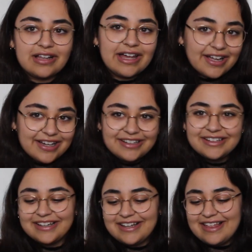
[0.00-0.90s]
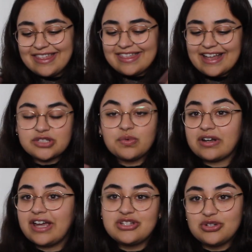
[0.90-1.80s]
Like, that's what
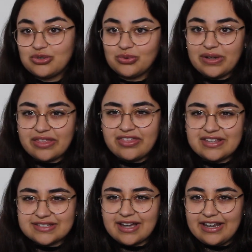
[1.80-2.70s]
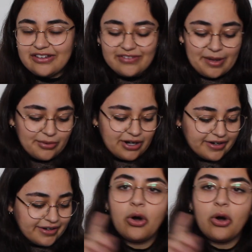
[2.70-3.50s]
I do with this kind of fabric.